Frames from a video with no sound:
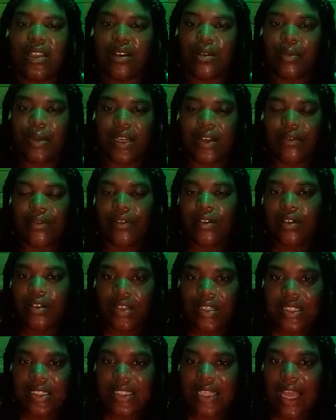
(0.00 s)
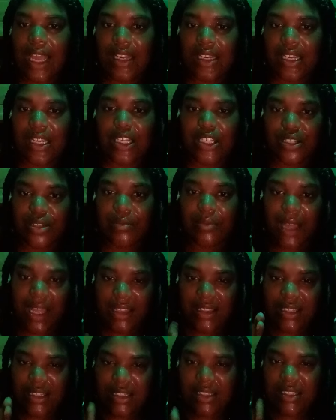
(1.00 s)
little bit of stagnation, but
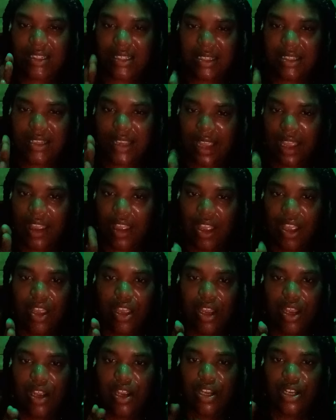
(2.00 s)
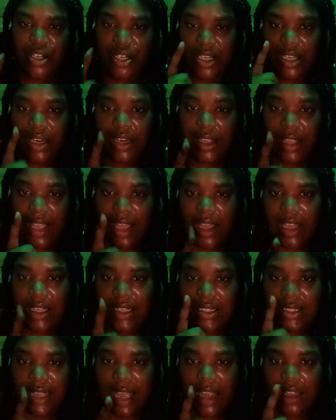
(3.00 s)
at the end of the day, you're gonna get
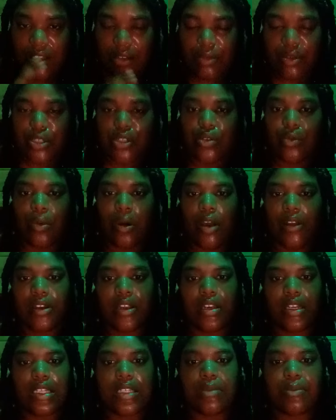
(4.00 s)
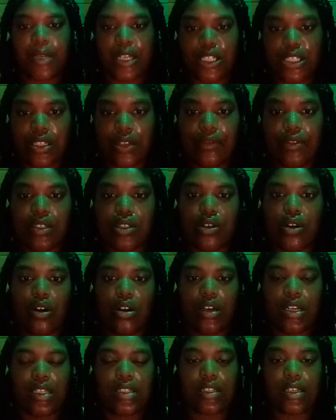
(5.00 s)
exactly what you wanted, especially if it's
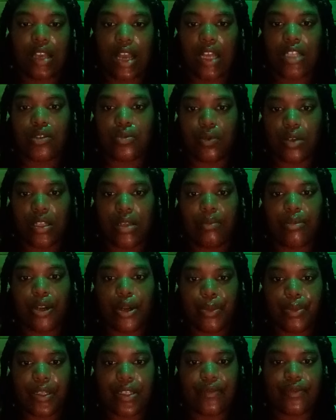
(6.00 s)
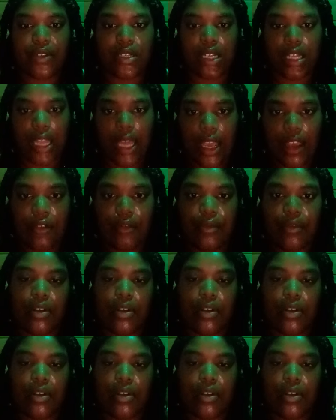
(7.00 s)
according to God's will and purpose for your life.